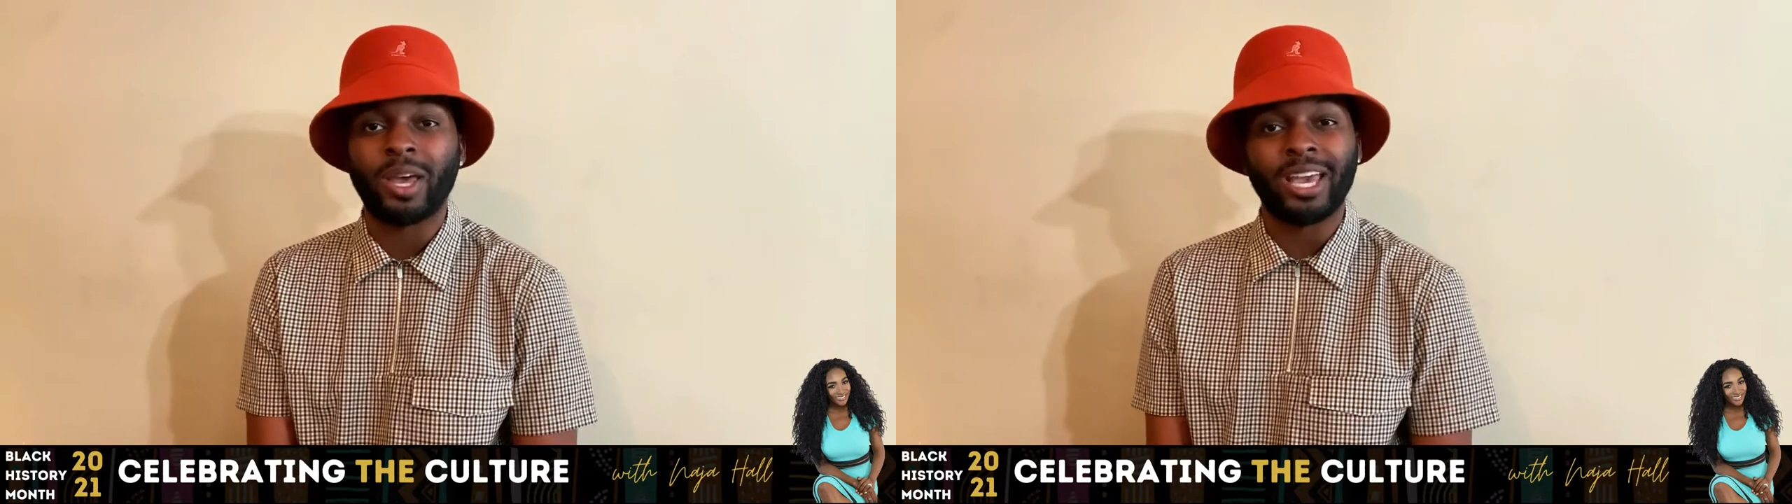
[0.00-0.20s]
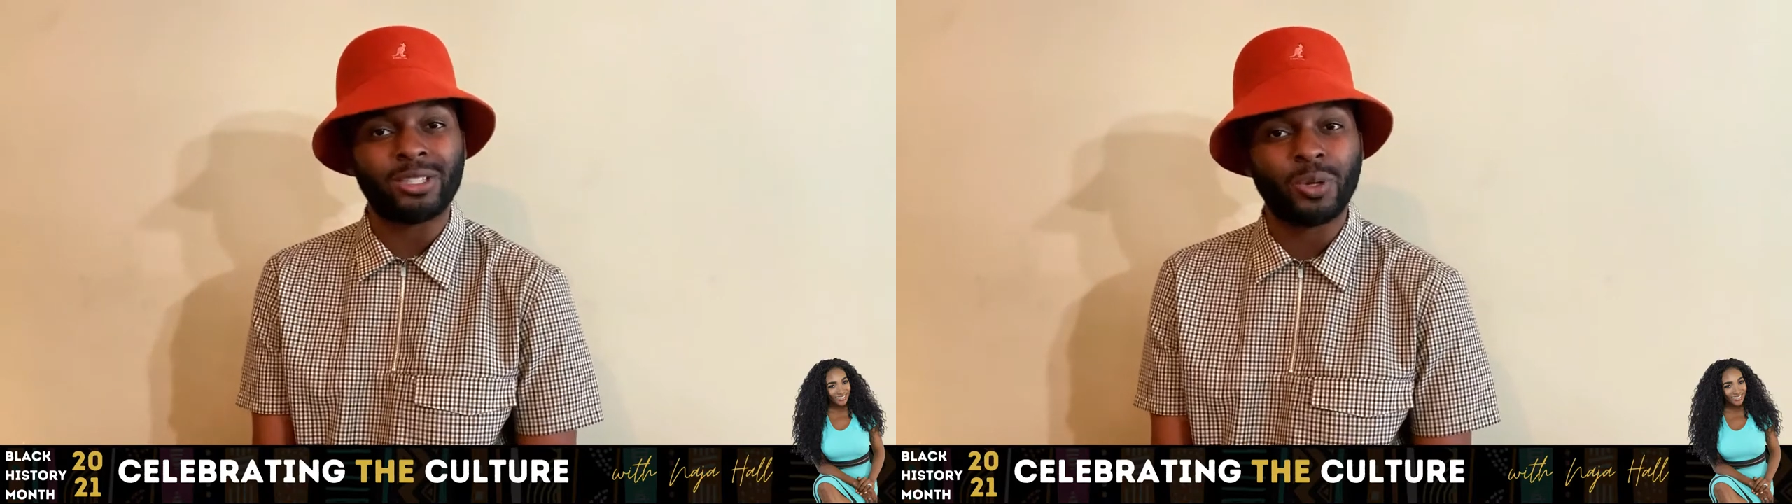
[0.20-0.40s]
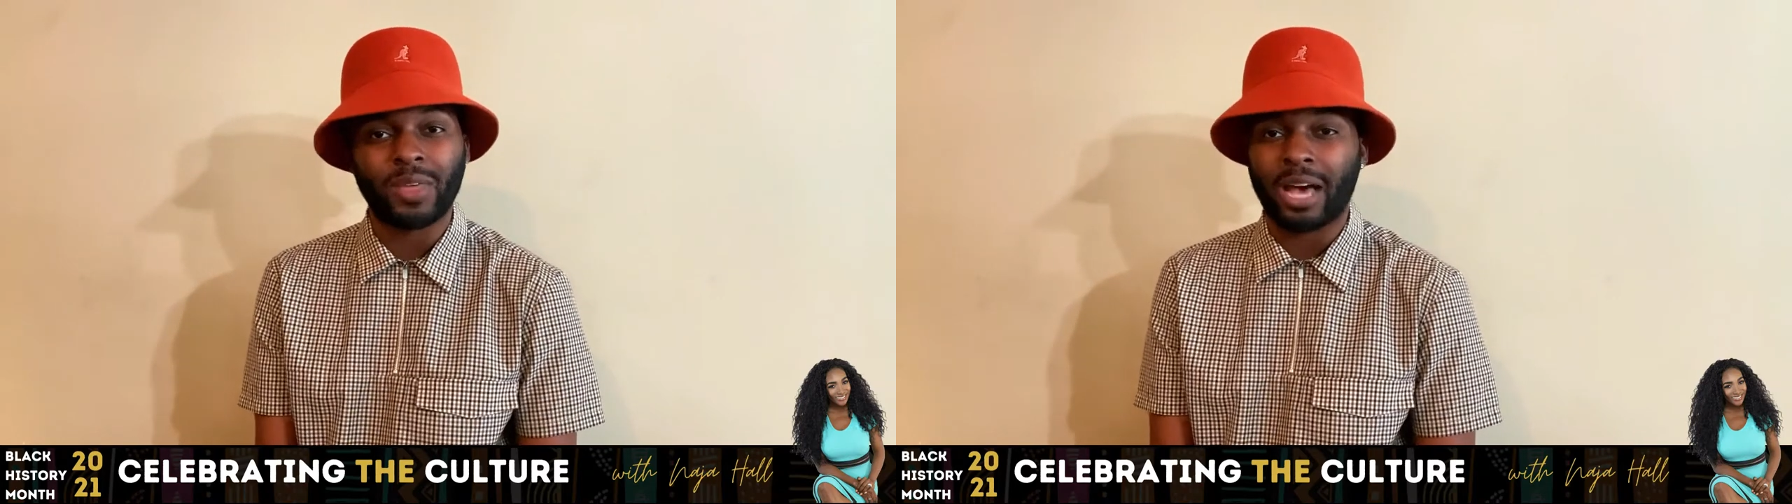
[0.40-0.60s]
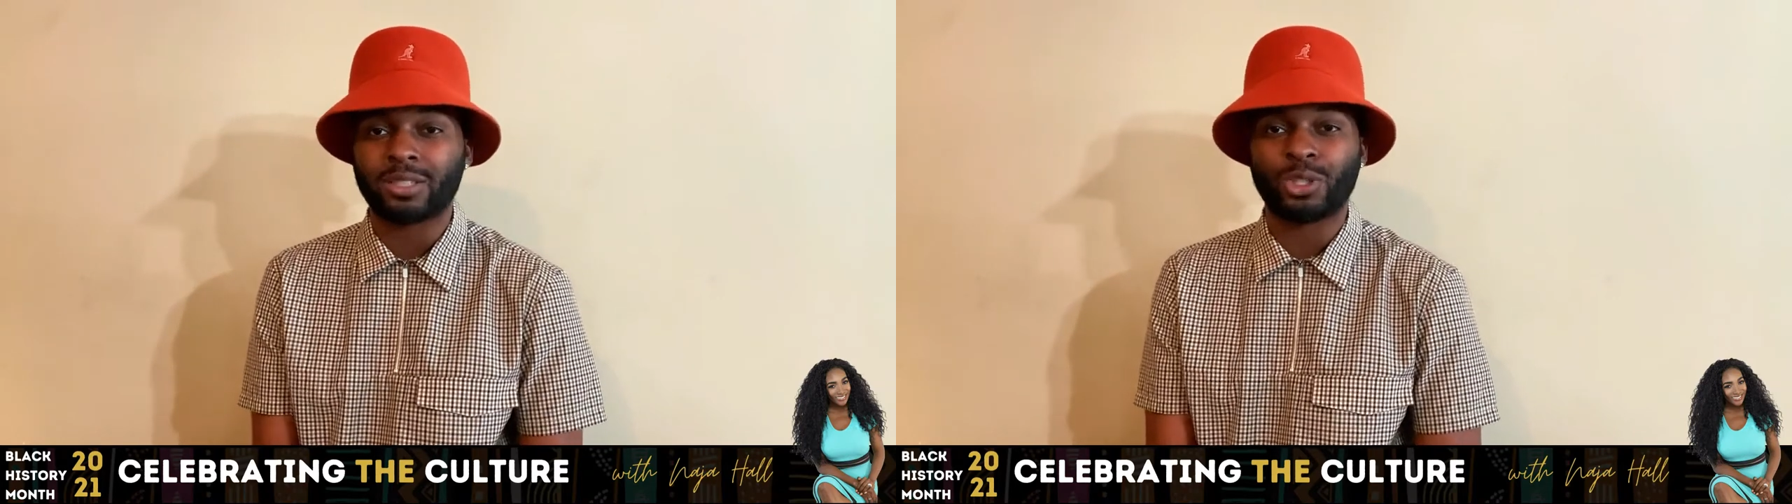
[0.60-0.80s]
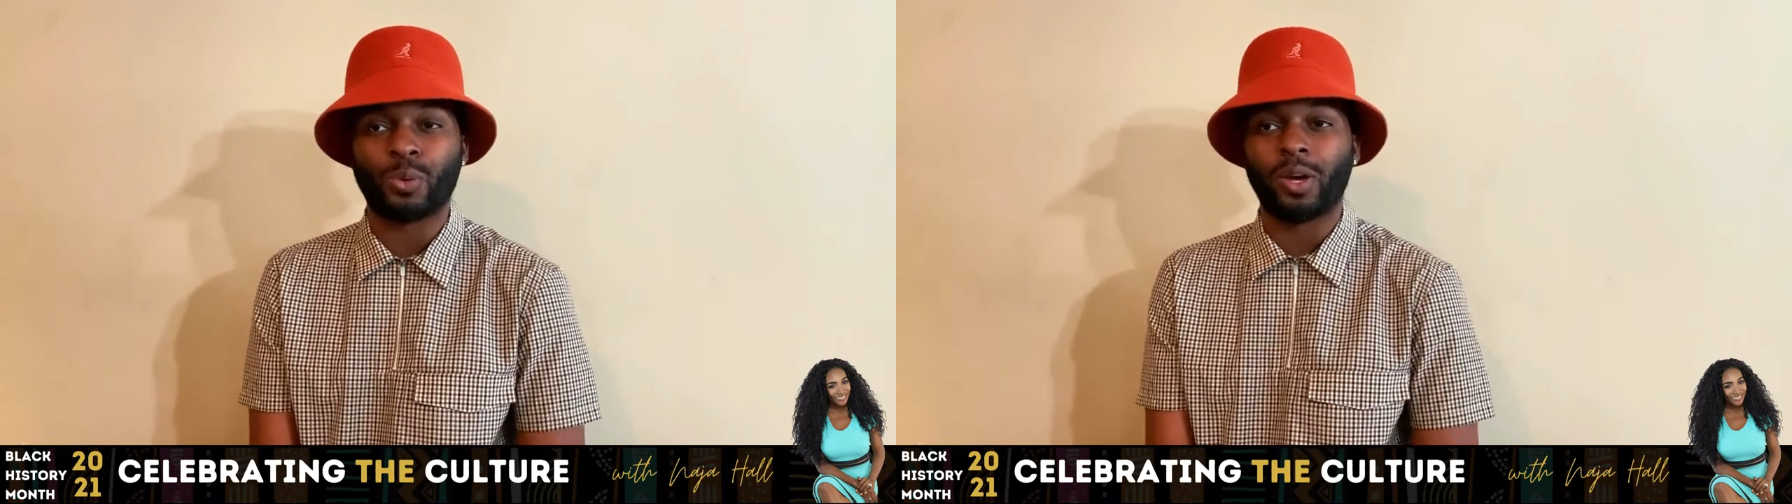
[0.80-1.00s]
in
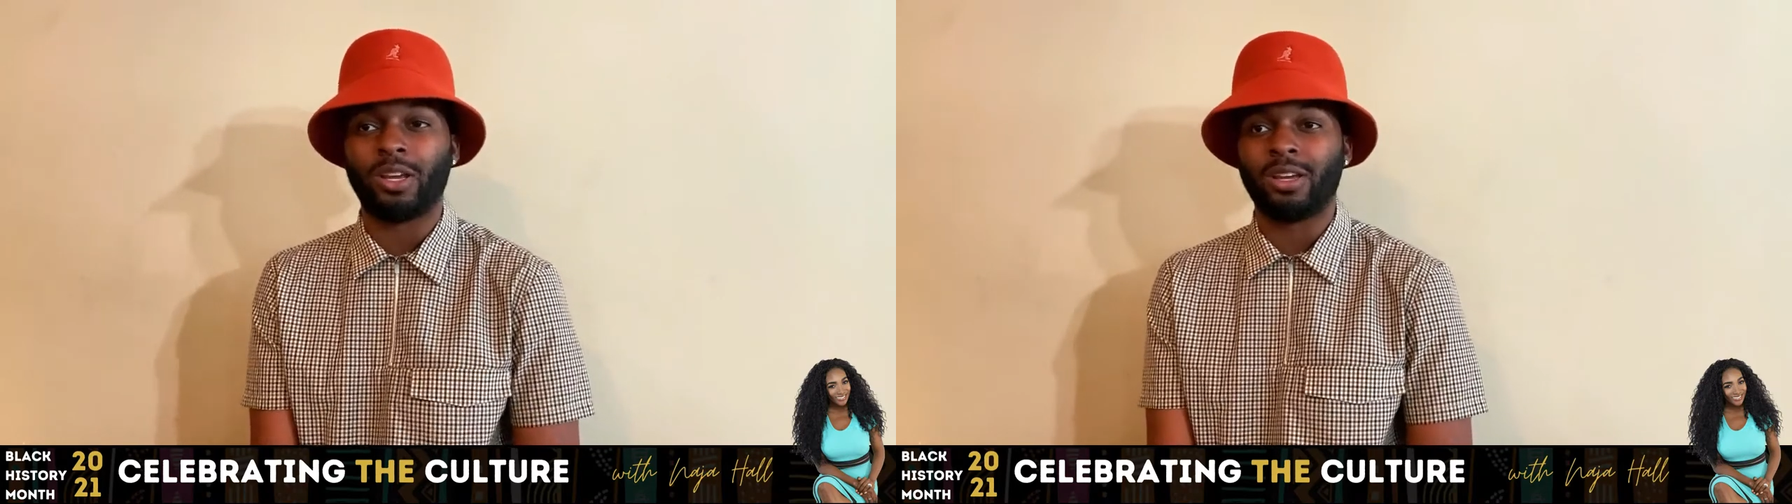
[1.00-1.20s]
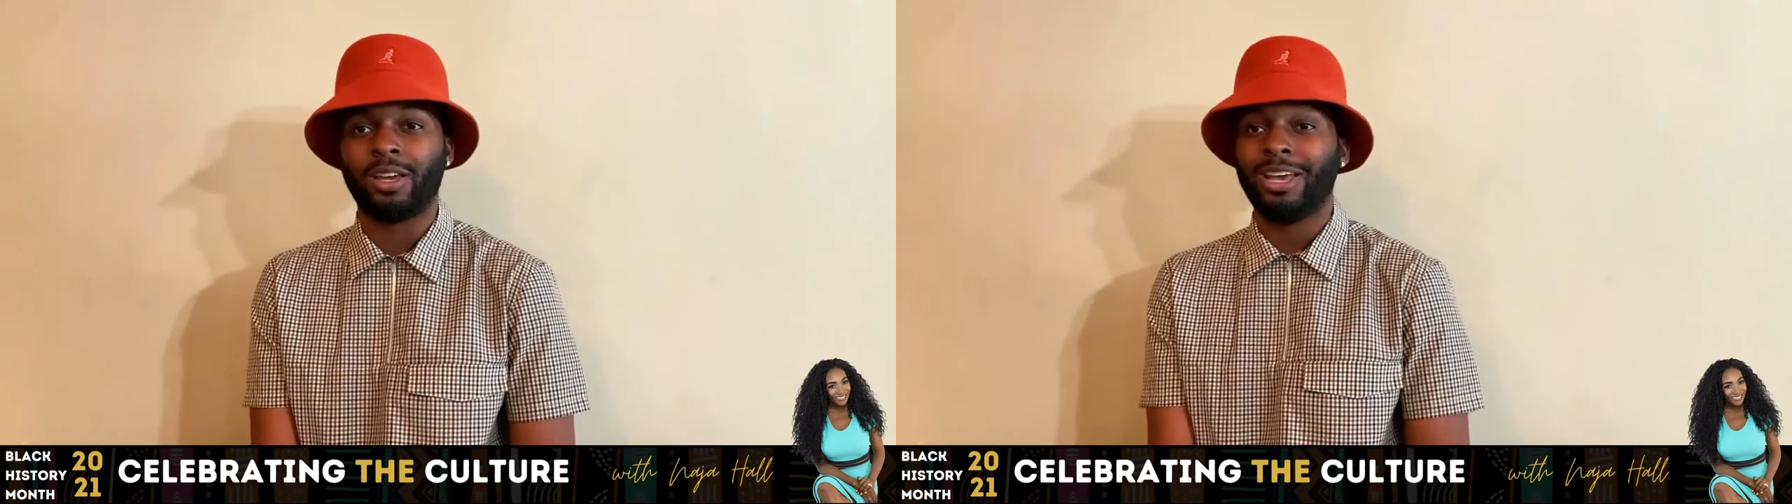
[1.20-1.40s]
2020.